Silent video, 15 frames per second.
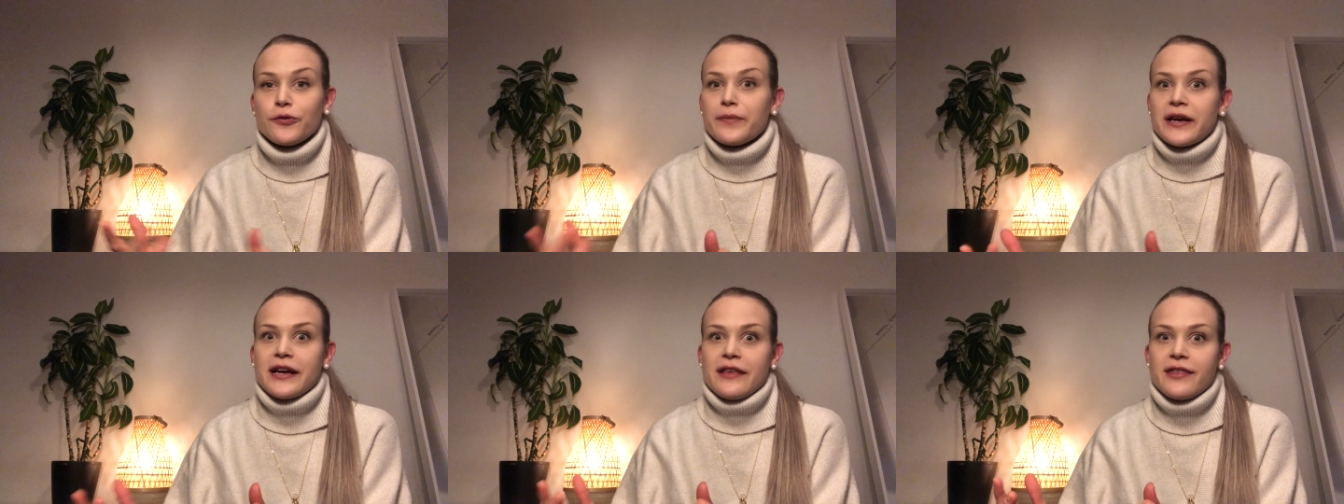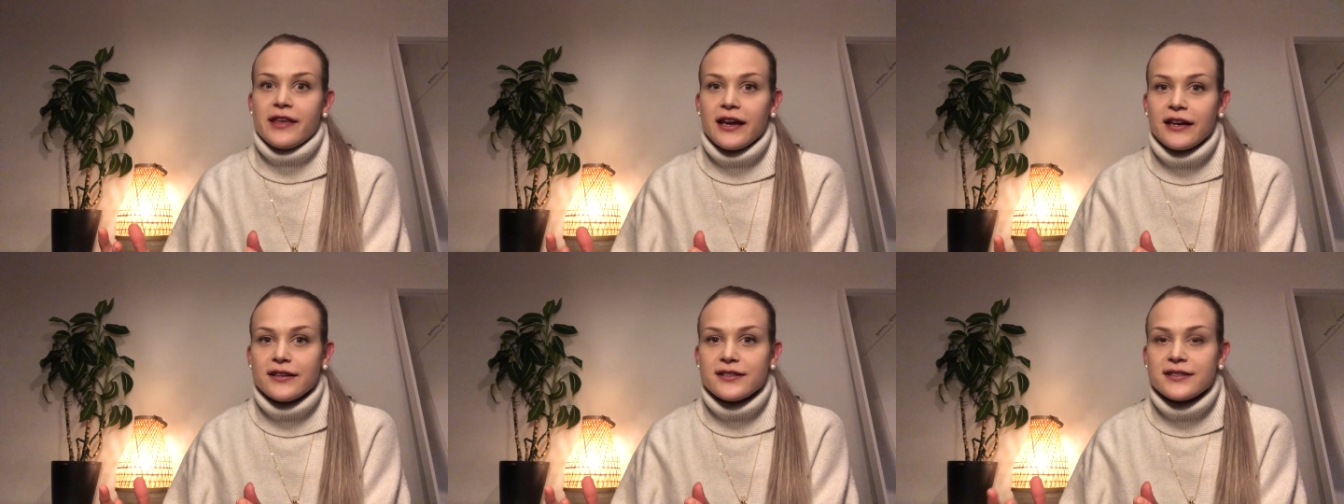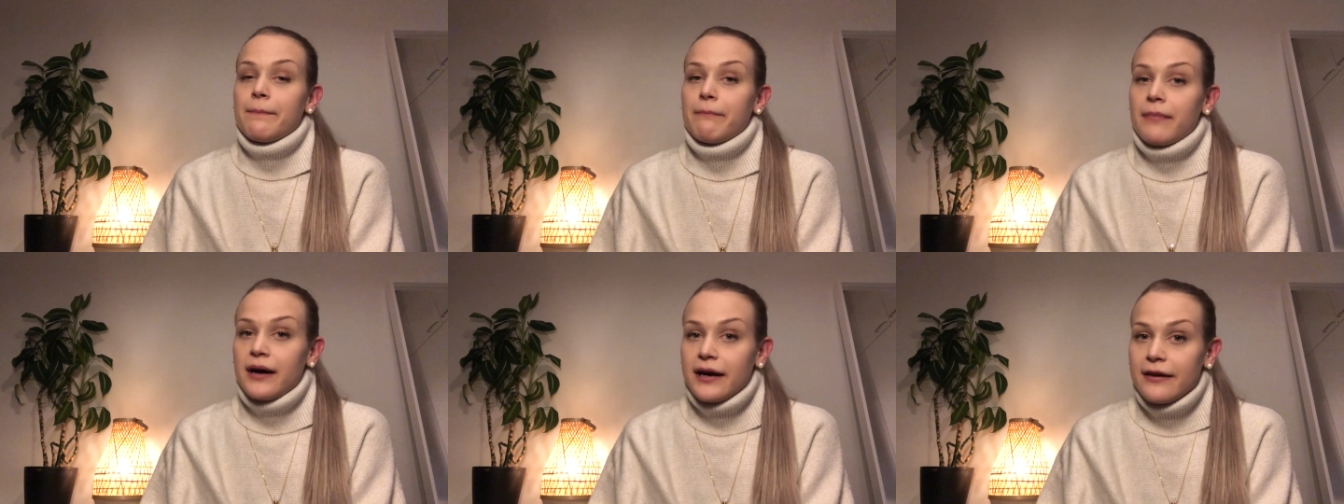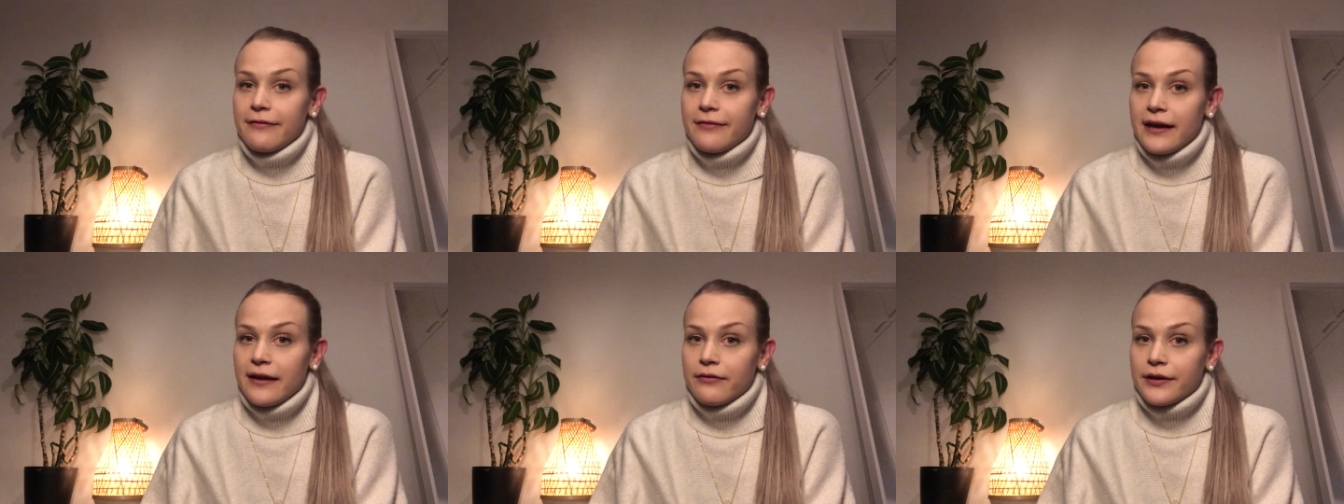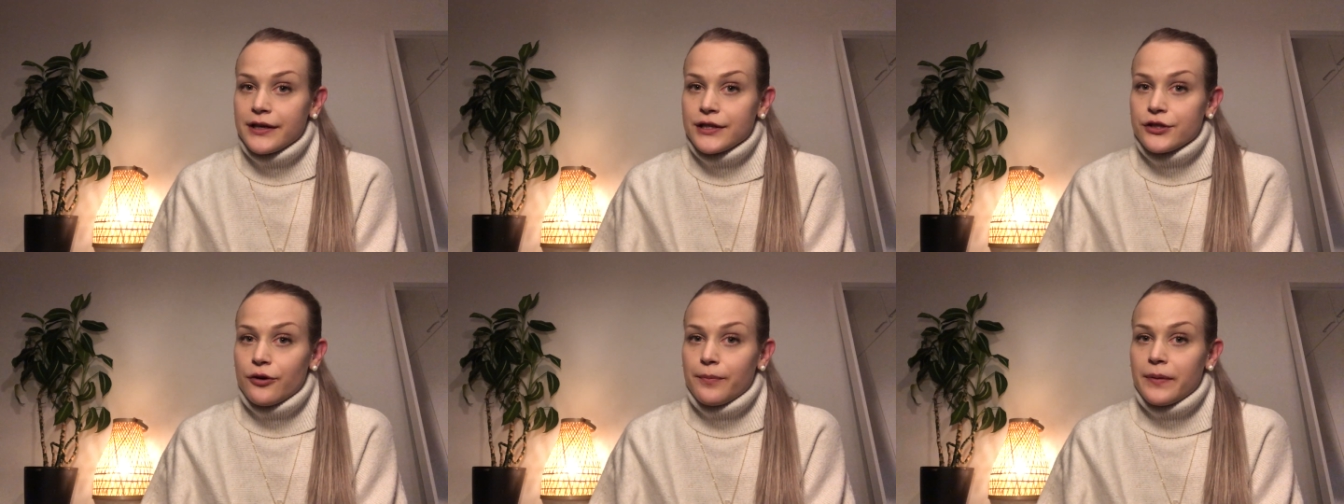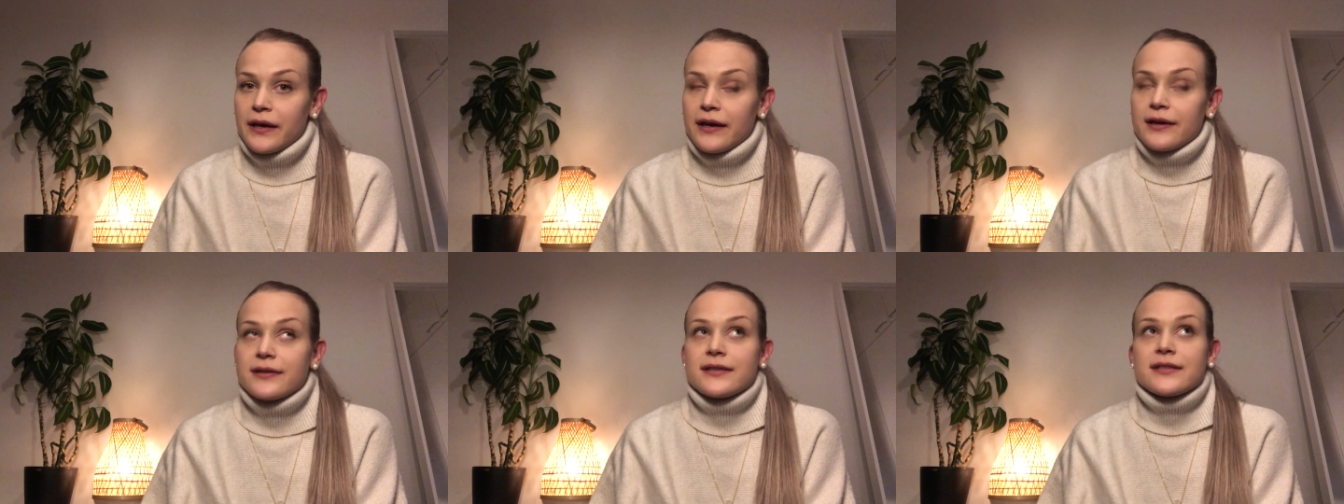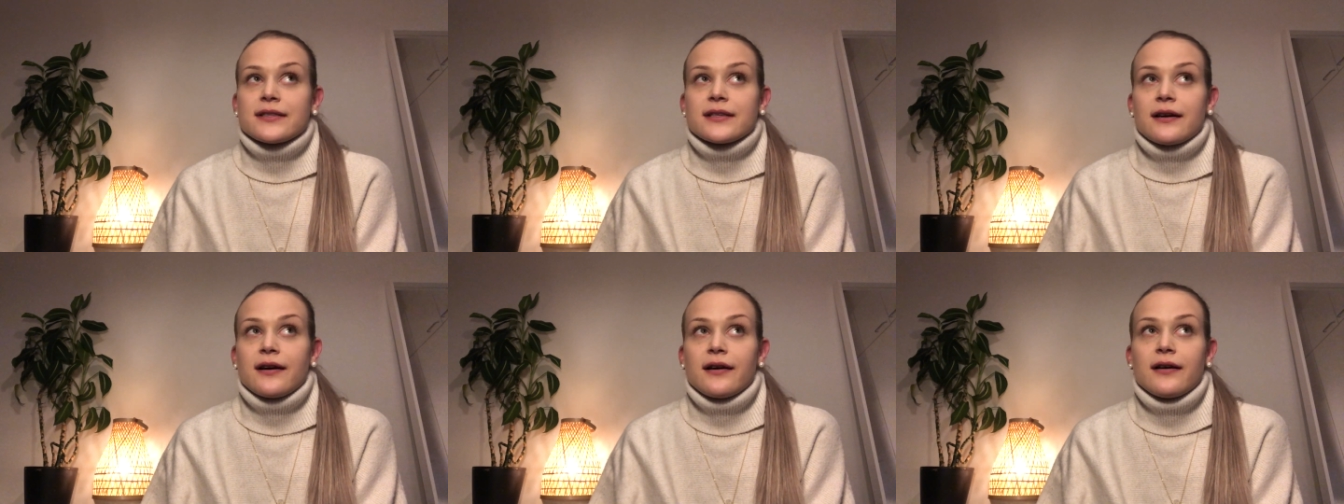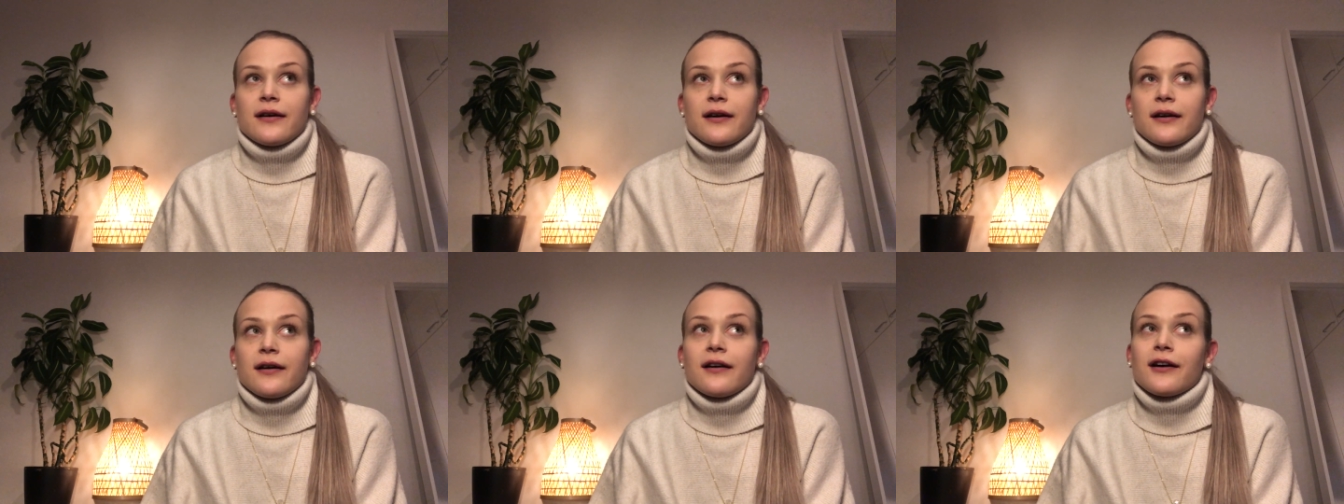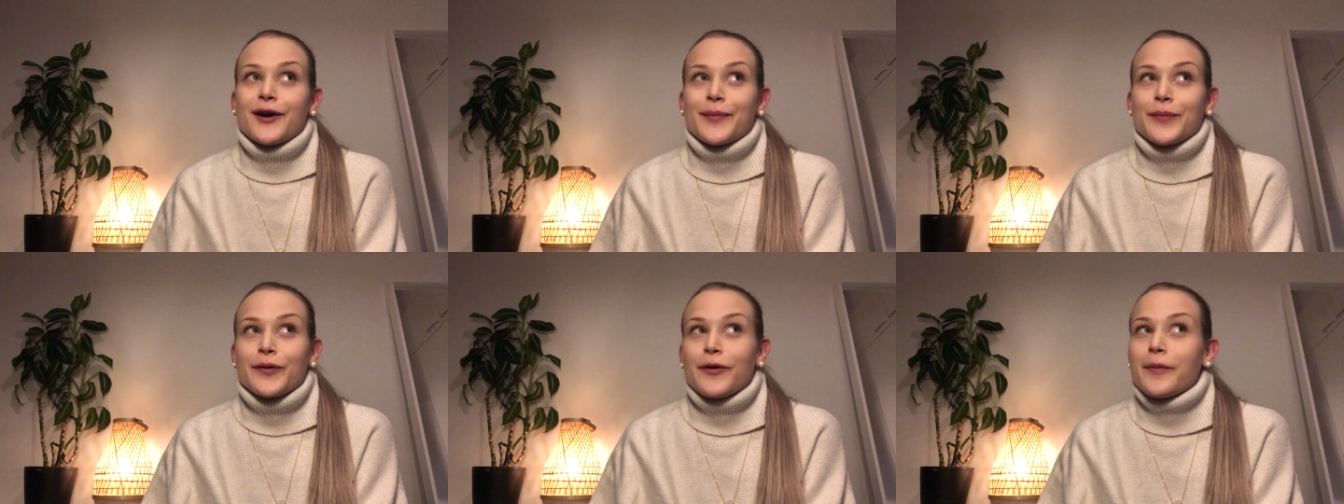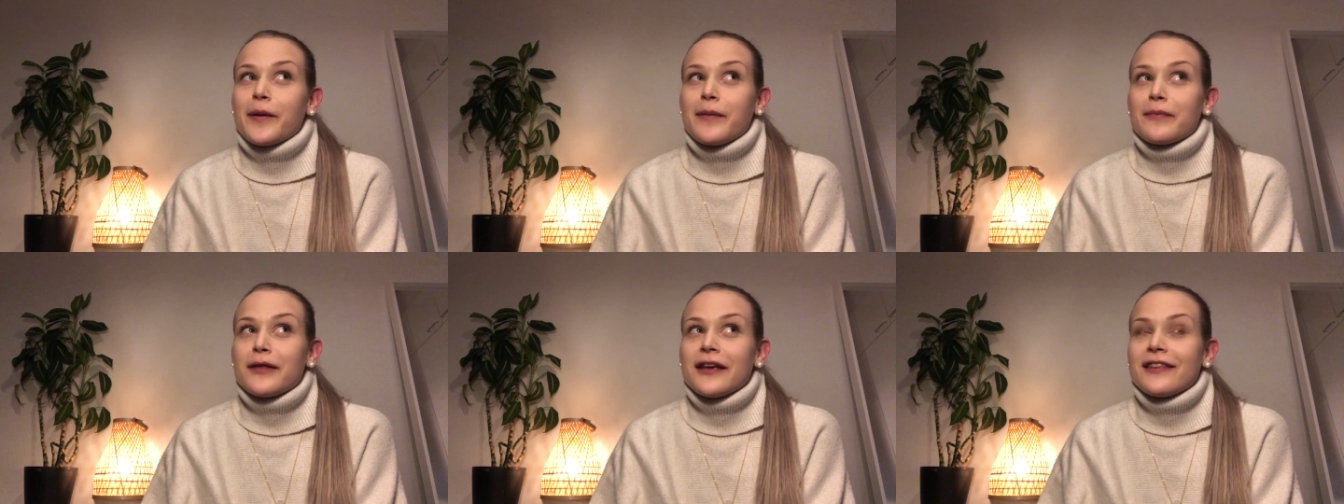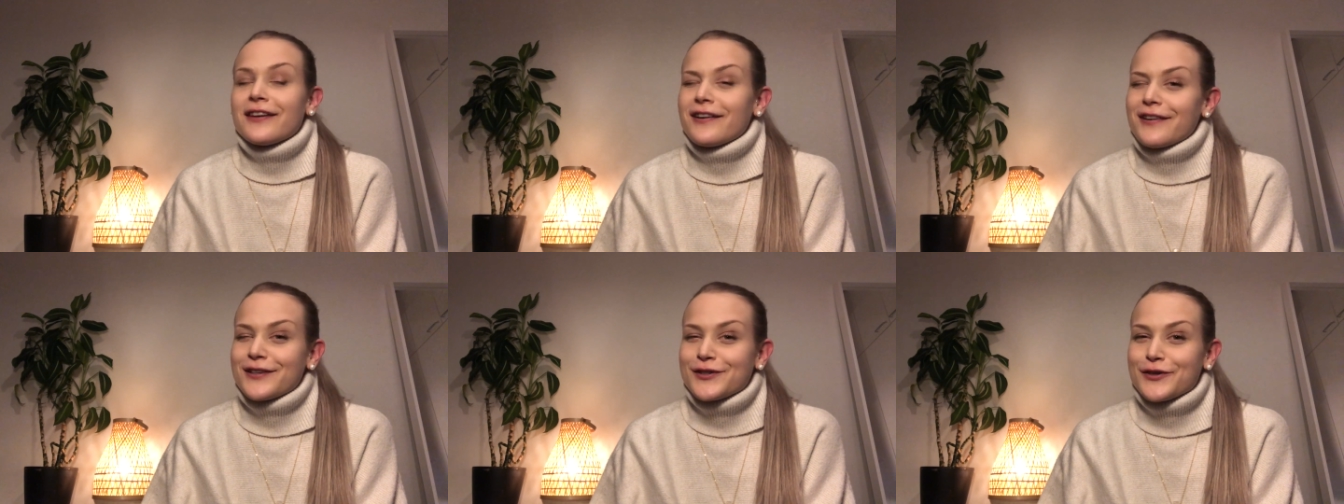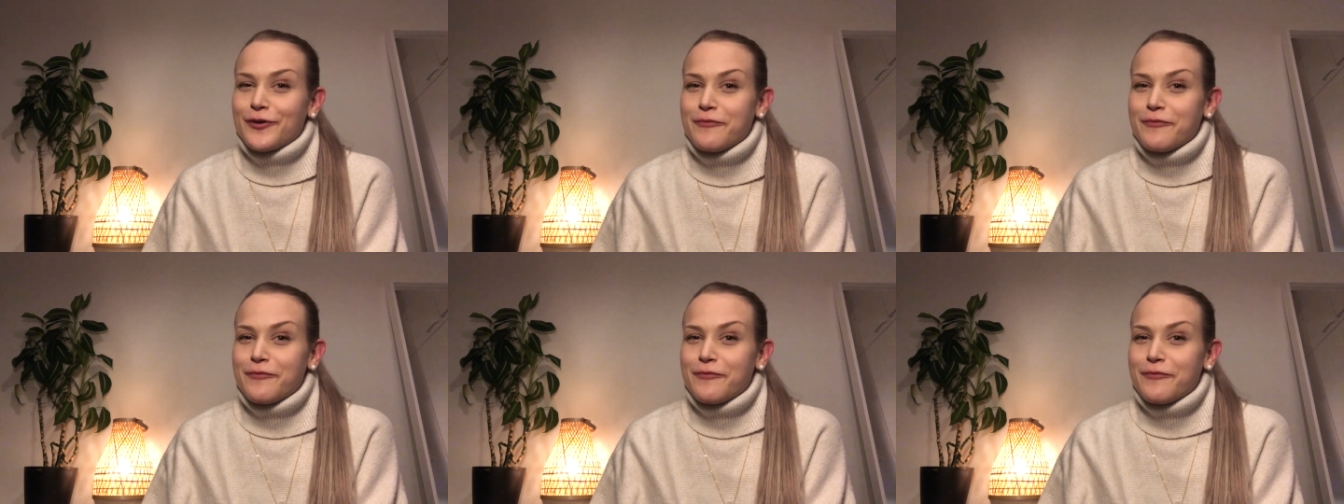many things. My favorite topics are probably there are so